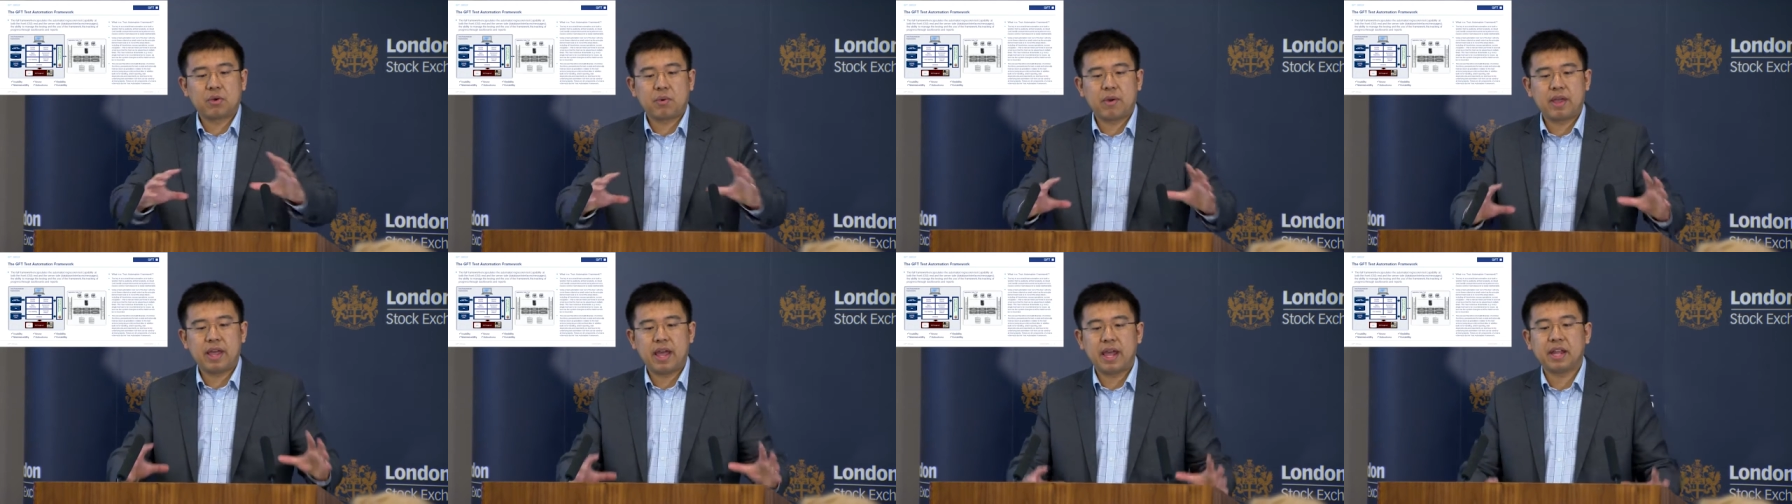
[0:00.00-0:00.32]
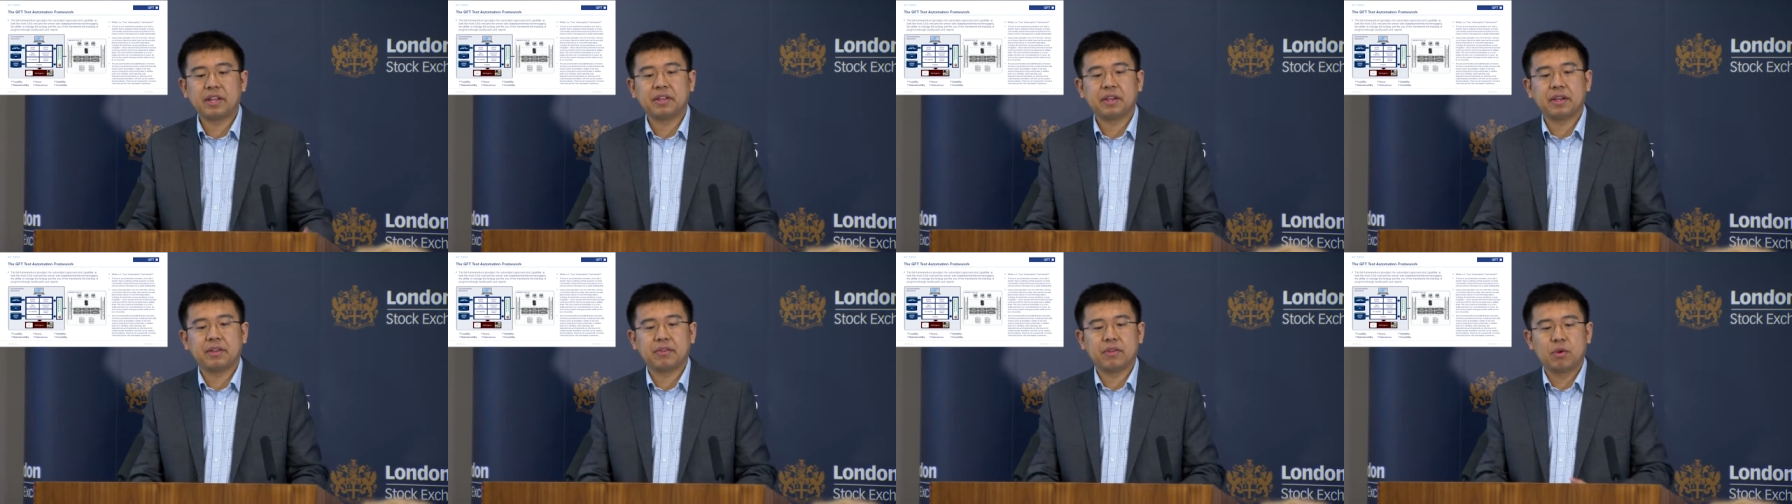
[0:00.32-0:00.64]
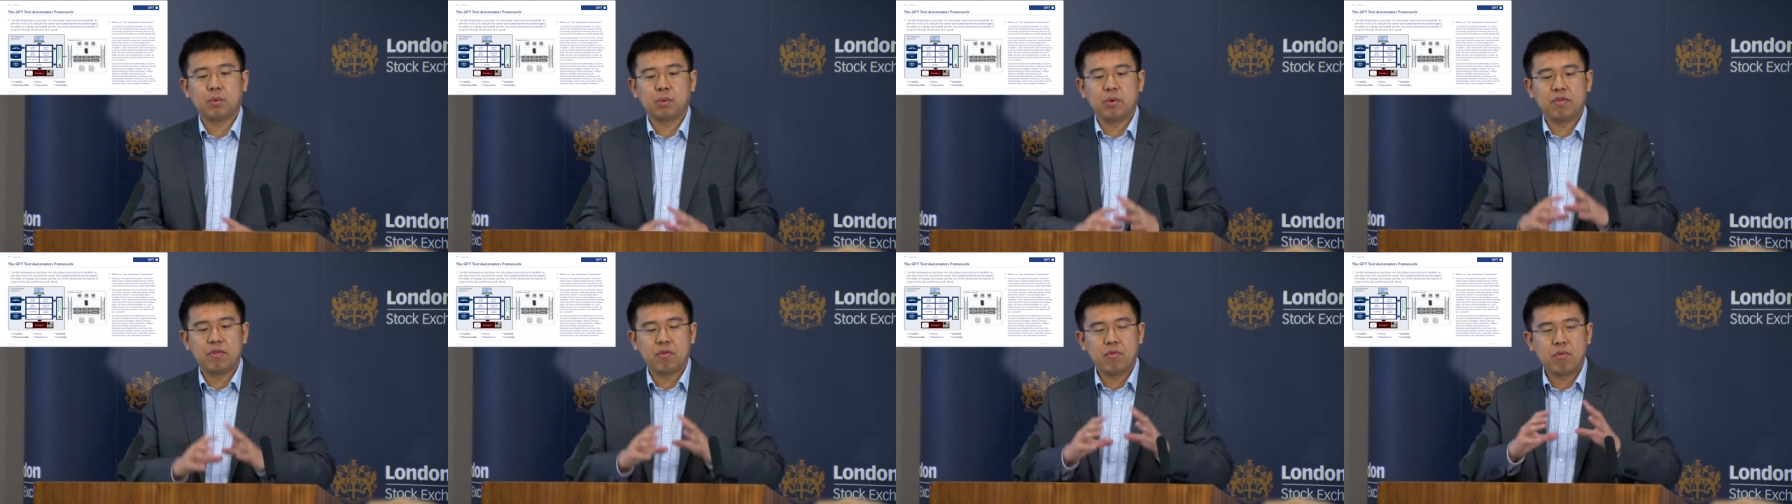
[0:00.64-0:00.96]
created
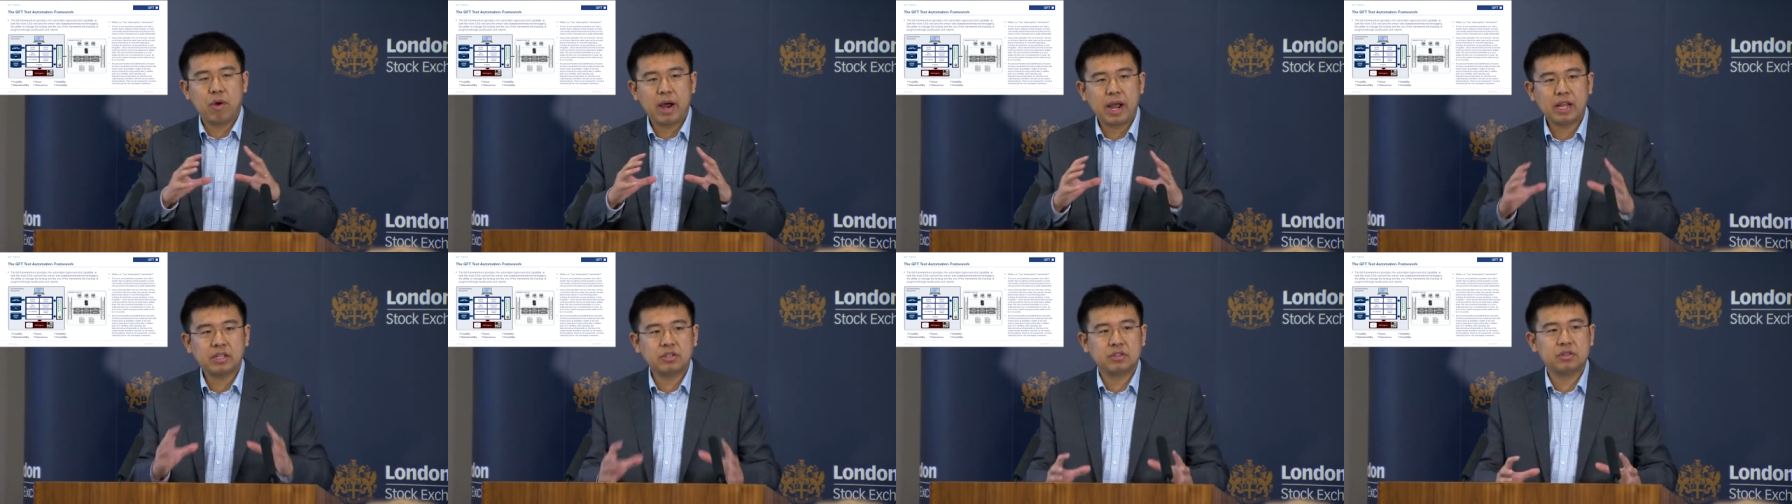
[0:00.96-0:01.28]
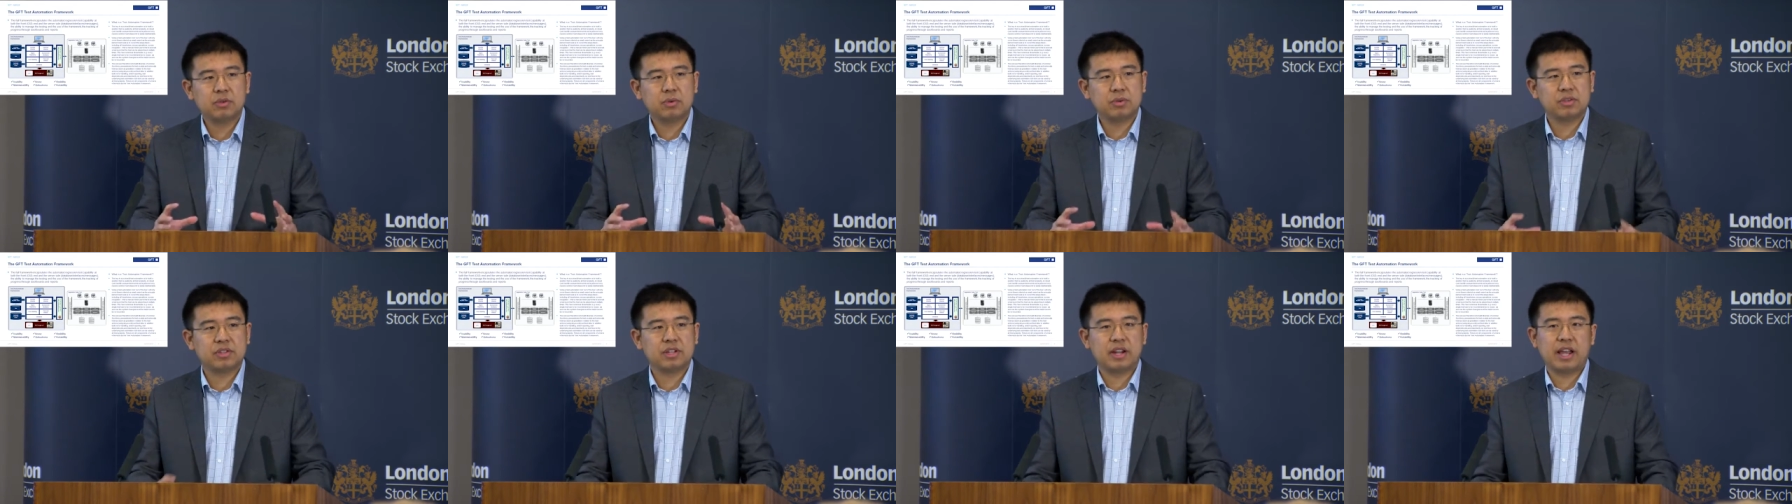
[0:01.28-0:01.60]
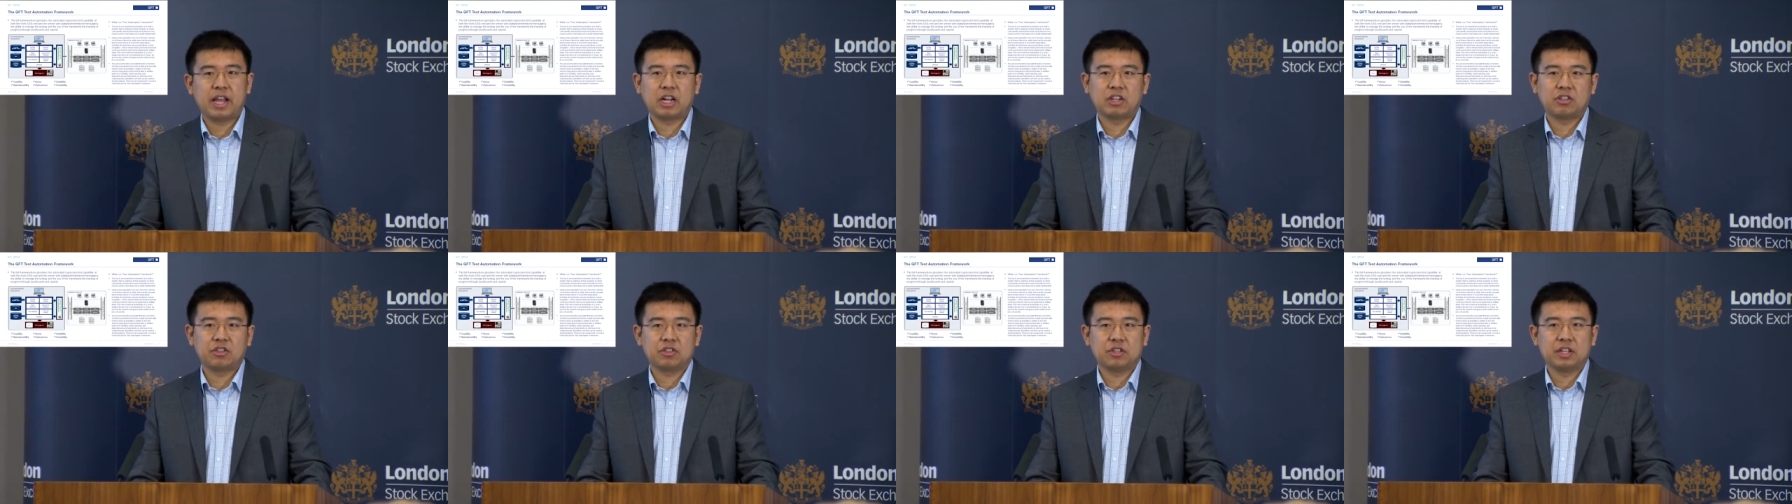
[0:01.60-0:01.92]
with the right tool
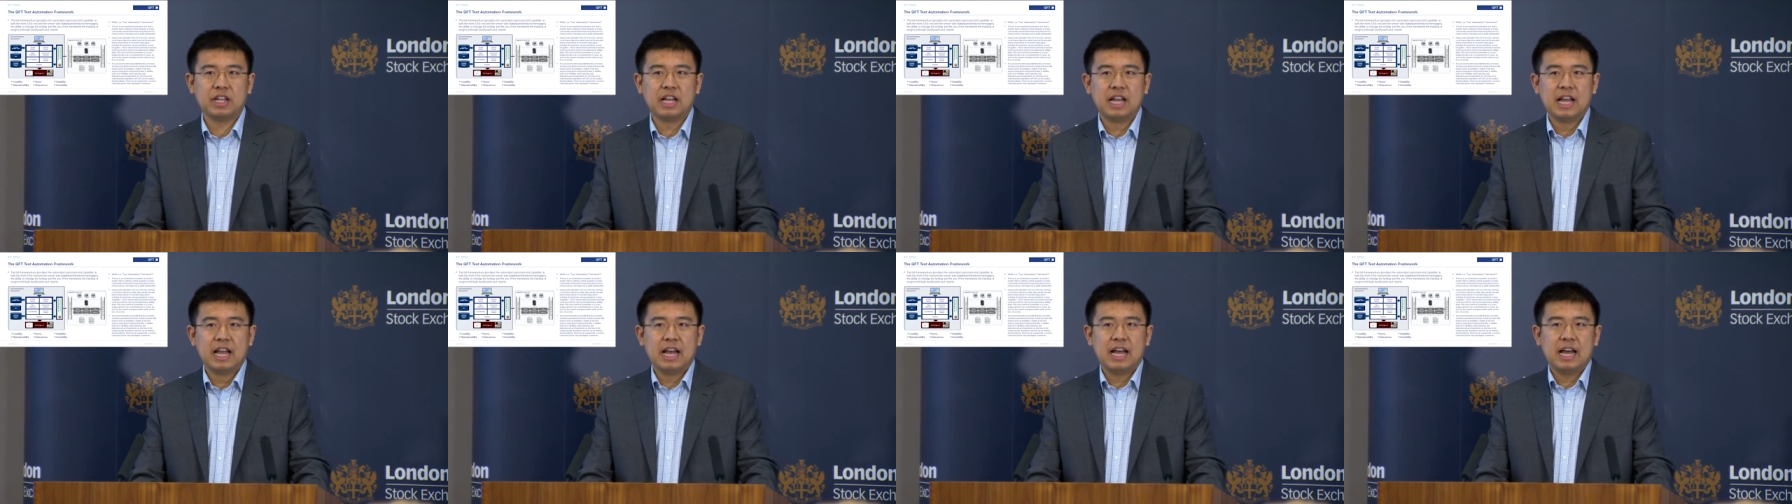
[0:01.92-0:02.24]
selection,